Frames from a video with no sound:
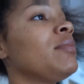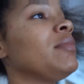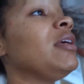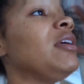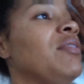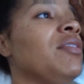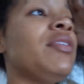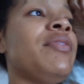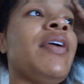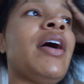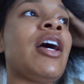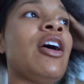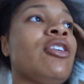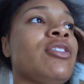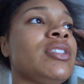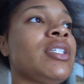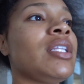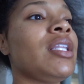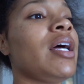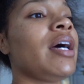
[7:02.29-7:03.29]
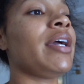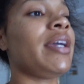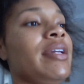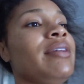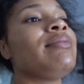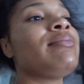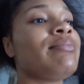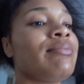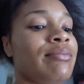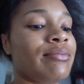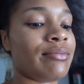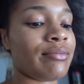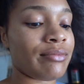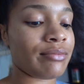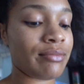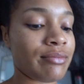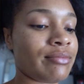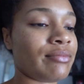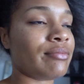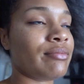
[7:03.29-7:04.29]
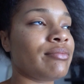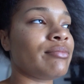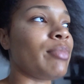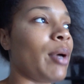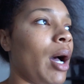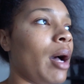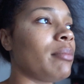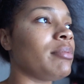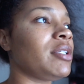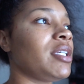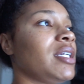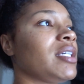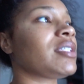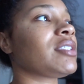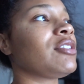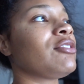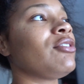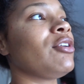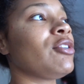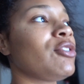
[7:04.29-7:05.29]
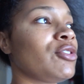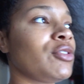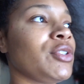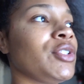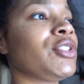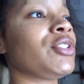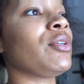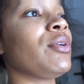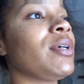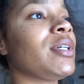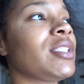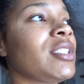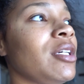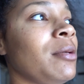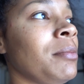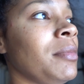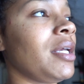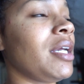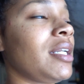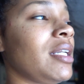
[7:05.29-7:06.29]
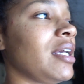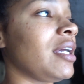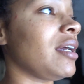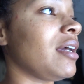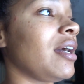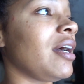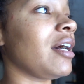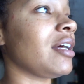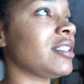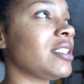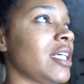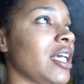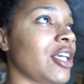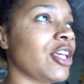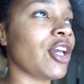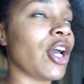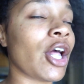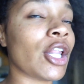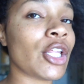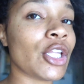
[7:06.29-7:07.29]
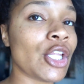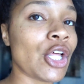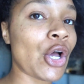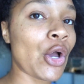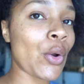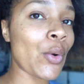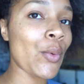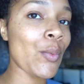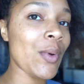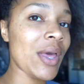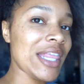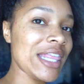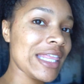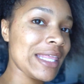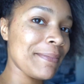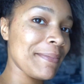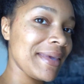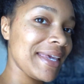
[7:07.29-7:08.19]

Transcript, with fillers: Even if I go to like Publix, the grocery store, or something like that, I'll take y'all along with